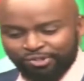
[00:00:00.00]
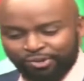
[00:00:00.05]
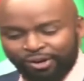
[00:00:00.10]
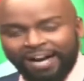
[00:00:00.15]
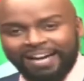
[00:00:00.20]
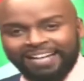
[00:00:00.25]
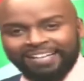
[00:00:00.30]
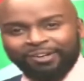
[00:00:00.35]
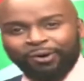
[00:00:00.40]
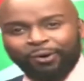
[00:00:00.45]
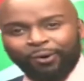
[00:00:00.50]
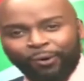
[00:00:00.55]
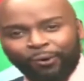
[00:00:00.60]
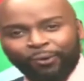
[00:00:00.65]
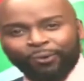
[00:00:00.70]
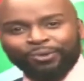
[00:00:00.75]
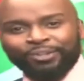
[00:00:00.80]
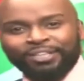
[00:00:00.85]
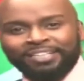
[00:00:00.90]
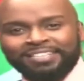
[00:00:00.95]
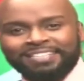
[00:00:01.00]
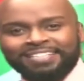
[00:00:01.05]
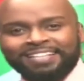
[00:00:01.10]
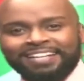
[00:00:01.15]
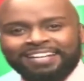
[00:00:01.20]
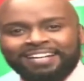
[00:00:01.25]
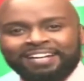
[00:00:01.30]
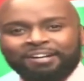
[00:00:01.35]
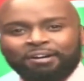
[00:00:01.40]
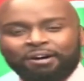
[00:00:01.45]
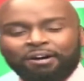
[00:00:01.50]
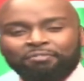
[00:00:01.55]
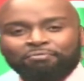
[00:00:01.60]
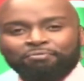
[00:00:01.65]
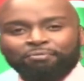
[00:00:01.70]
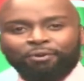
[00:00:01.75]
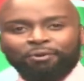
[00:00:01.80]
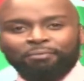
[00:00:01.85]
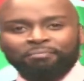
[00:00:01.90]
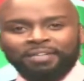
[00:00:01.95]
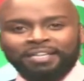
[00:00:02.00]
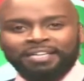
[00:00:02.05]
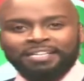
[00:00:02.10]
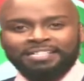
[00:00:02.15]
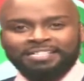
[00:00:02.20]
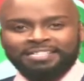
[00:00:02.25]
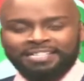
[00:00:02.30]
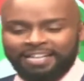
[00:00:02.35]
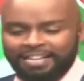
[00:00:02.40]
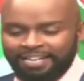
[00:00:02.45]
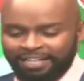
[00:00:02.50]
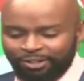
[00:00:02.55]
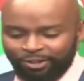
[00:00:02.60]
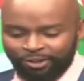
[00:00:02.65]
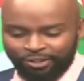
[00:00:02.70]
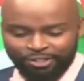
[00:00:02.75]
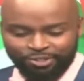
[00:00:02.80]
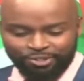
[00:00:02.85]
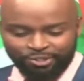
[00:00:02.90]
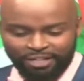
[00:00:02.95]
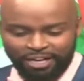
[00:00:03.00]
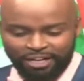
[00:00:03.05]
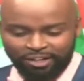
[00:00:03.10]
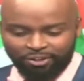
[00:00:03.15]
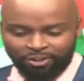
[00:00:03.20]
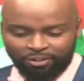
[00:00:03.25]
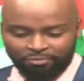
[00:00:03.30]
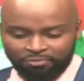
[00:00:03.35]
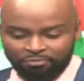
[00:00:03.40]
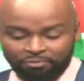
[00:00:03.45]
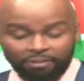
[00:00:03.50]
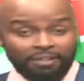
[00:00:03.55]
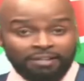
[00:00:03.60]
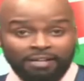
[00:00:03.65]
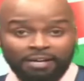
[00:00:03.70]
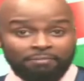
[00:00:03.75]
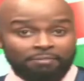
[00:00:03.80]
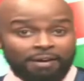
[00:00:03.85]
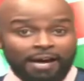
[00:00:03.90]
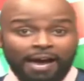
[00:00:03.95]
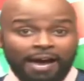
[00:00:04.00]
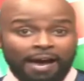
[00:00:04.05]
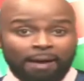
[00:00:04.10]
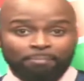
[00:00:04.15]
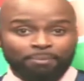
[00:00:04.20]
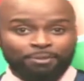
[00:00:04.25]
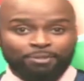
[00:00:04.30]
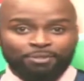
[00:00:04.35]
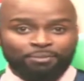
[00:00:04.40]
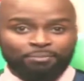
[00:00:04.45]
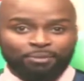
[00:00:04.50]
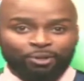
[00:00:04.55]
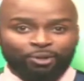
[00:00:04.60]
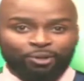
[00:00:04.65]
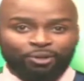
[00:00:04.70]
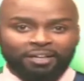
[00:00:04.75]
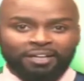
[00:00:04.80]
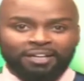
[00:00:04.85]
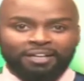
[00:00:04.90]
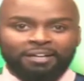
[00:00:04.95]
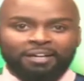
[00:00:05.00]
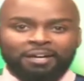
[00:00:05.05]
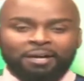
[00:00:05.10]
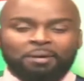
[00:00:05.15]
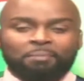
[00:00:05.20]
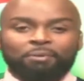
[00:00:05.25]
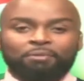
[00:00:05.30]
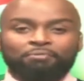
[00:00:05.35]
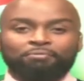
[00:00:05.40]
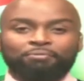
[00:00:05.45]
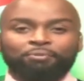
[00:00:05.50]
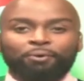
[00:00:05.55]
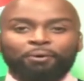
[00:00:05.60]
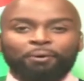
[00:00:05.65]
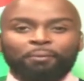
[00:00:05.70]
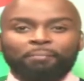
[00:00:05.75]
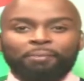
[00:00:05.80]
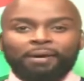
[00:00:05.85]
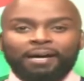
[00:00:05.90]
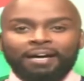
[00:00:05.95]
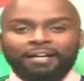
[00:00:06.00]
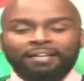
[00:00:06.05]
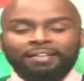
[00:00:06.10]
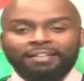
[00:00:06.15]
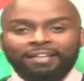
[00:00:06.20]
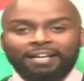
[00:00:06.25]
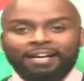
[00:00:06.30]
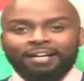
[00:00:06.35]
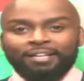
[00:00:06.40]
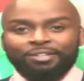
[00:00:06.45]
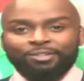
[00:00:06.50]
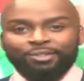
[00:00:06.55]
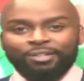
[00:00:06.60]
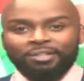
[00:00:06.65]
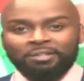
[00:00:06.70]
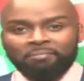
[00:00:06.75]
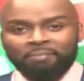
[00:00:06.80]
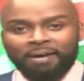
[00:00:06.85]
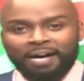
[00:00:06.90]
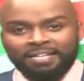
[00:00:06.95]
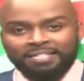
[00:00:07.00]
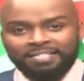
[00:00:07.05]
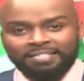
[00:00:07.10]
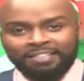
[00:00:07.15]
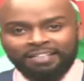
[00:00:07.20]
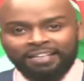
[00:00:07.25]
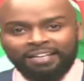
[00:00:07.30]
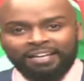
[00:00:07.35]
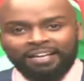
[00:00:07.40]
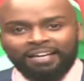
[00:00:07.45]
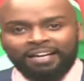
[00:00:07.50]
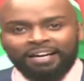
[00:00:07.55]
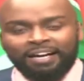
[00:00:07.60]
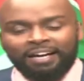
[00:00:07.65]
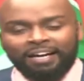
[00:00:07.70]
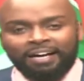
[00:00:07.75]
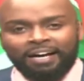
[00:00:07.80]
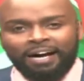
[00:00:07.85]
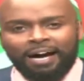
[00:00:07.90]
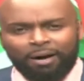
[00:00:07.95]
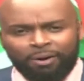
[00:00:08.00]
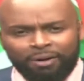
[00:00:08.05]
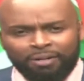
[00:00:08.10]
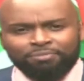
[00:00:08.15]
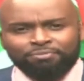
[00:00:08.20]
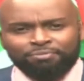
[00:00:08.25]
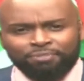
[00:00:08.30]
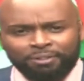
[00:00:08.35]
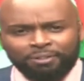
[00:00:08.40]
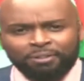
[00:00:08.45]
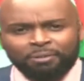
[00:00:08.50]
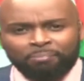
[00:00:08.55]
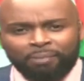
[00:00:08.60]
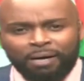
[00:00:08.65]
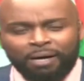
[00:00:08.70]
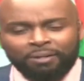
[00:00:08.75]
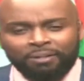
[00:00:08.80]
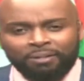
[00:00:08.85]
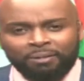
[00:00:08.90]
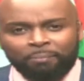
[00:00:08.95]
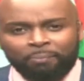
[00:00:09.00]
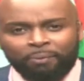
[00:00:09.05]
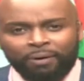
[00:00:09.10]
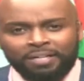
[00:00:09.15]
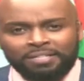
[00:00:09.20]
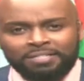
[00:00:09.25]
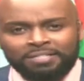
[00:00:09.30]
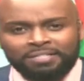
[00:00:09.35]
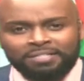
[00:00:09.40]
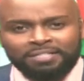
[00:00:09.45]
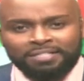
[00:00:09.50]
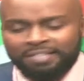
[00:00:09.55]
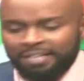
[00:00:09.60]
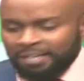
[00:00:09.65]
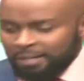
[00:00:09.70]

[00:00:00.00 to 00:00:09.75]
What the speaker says: and hold it for me as I got into that coughing fit. It never happened to me on air before, but yeah, you can imagine how I feel about the prices there.